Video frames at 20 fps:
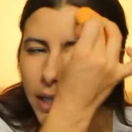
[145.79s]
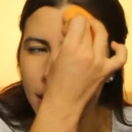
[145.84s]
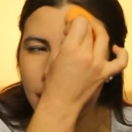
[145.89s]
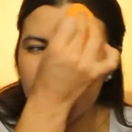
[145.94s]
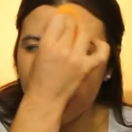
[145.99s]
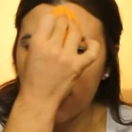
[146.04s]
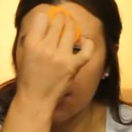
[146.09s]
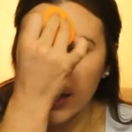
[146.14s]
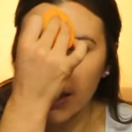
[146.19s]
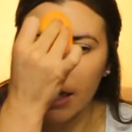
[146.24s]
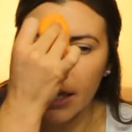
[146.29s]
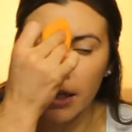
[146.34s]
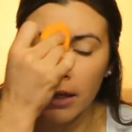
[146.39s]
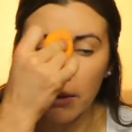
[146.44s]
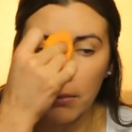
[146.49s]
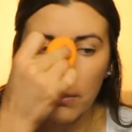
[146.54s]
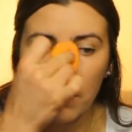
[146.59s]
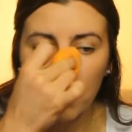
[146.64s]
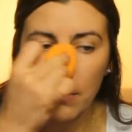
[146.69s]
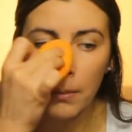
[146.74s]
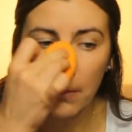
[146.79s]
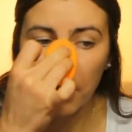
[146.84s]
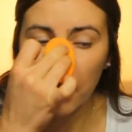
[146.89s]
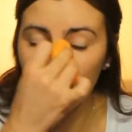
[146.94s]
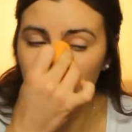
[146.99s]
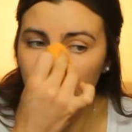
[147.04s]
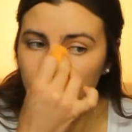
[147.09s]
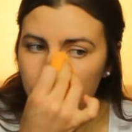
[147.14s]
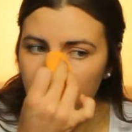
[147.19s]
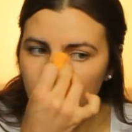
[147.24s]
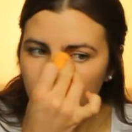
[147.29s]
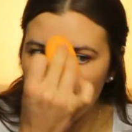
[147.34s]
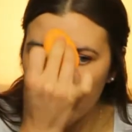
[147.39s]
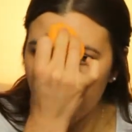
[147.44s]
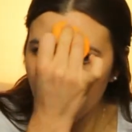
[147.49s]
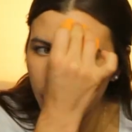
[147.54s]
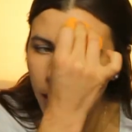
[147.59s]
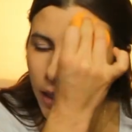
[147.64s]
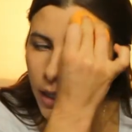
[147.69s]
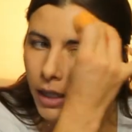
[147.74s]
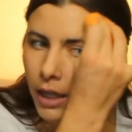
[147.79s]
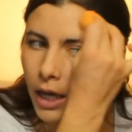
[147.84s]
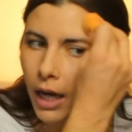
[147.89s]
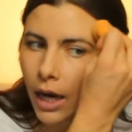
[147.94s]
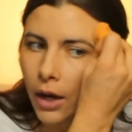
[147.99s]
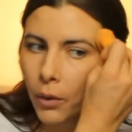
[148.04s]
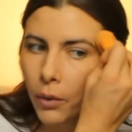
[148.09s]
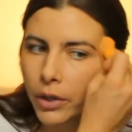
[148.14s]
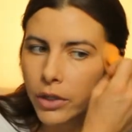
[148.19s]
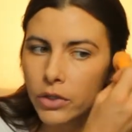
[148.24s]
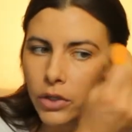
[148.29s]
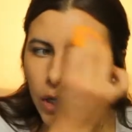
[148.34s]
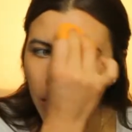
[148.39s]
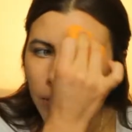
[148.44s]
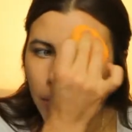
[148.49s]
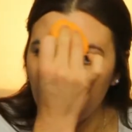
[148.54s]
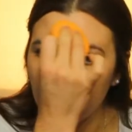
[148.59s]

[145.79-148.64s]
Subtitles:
skin perfectly, I always try to